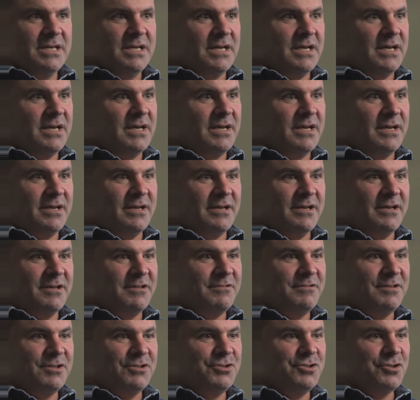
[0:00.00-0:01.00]

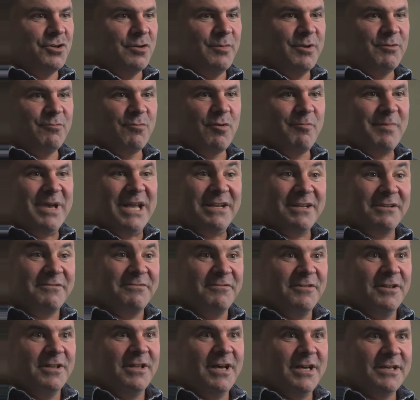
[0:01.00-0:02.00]
the German Romantic
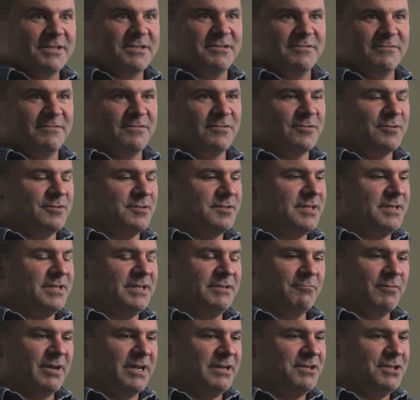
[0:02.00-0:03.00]
philosophers, and
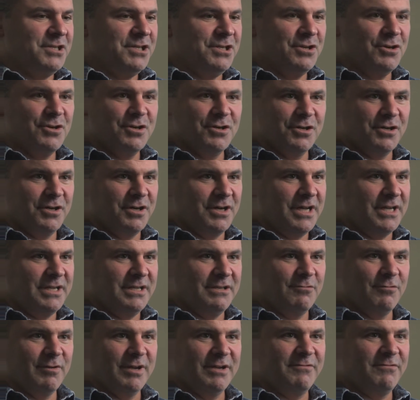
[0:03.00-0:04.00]
he read Jung, and
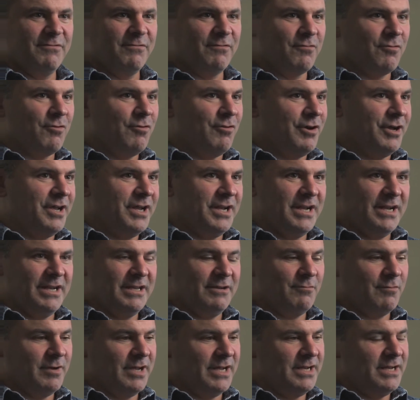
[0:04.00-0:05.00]
he read Freud, and
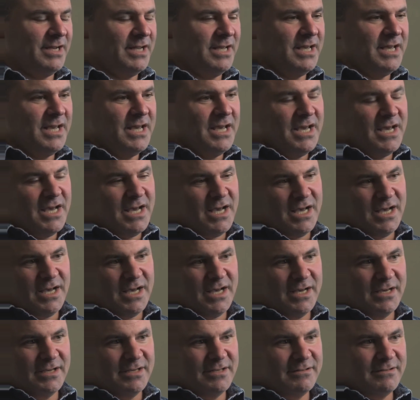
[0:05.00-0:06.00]
he read
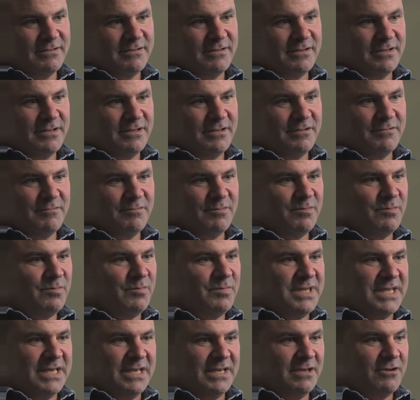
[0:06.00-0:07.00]

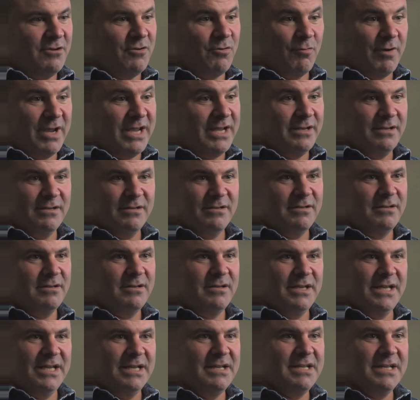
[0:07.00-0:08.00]
the great
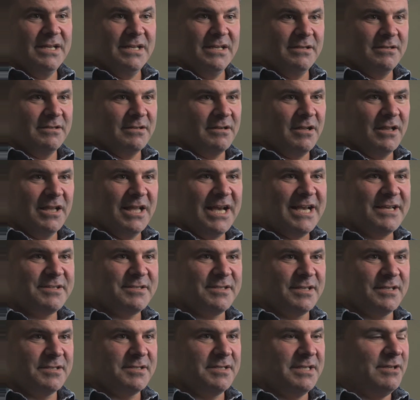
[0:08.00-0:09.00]
Indian
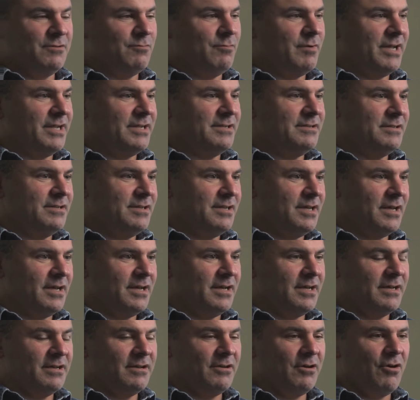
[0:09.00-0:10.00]
classics. He read
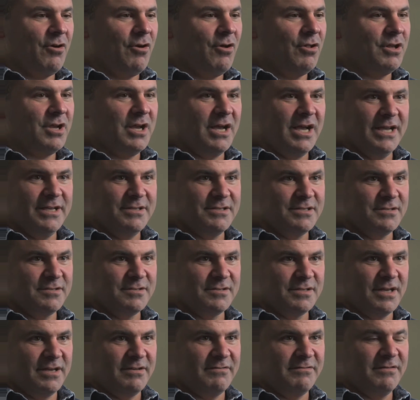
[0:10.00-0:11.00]
all kinds of
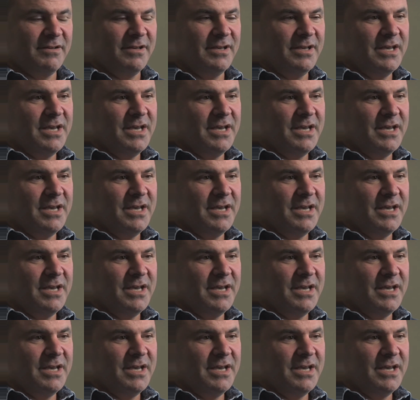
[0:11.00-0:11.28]
stuff.